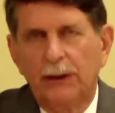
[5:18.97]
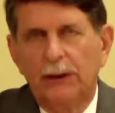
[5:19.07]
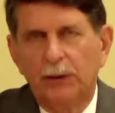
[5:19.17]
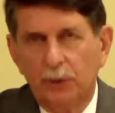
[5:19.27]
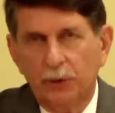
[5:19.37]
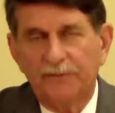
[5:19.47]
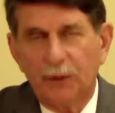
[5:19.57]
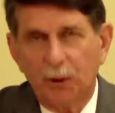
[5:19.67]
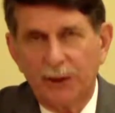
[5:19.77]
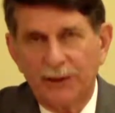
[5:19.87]
You will, of
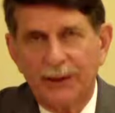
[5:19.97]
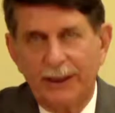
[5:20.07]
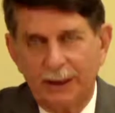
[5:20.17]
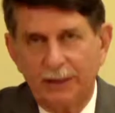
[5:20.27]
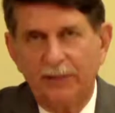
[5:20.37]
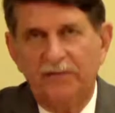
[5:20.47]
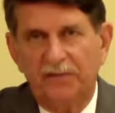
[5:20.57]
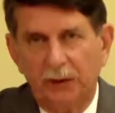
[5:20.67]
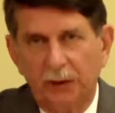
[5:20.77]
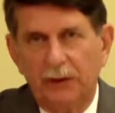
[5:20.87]
course, get a little
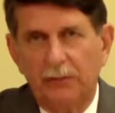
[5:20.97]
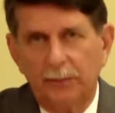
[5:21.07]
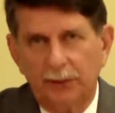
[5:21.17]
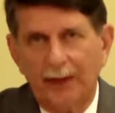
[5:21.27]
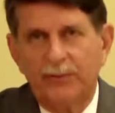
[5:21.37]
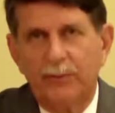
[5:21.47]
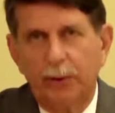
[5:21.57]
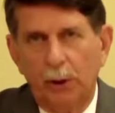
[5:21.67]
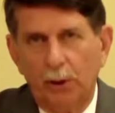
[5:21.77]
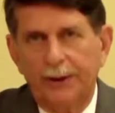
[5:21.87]
full and perhaps
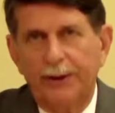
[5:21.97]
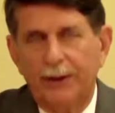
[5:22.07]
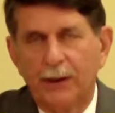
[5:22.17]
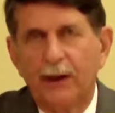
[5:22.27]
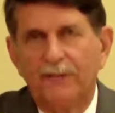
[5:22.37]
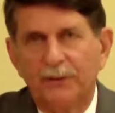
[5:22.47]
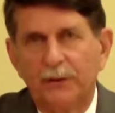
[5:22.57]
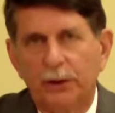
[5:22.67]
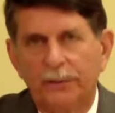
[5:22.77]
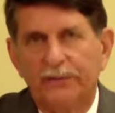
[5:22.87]
bloated and
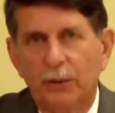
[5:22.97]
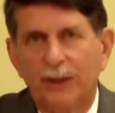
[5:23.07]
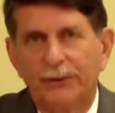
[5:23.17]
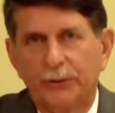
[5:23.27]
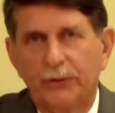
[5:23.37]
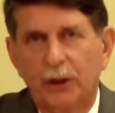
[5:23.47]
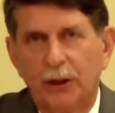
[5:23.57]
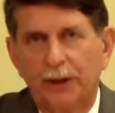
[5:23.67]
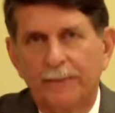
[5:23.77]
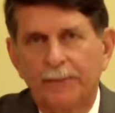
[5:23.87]
uncomfortable if you wait too
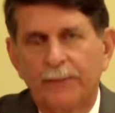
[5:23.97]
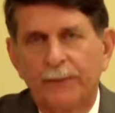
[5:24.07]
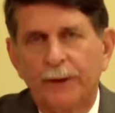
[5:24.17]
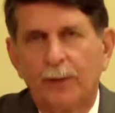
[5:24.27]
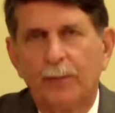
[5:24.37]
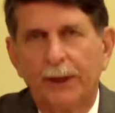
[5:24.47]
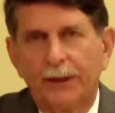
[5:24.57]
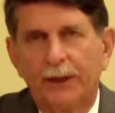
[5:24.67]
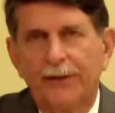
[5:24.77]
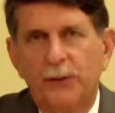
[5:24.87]
long,
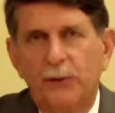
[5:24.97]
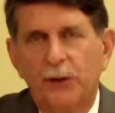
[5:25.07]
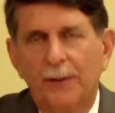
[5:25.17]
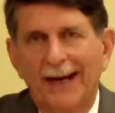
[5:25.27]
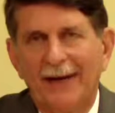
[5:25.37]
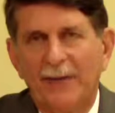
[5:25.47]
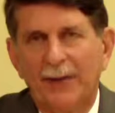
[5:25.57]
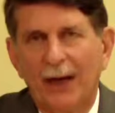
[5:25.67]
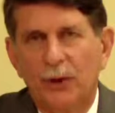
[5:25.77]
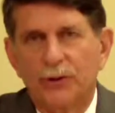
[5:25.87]
but nothing will come out of the
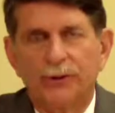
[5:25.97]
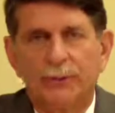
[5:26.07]
pouch.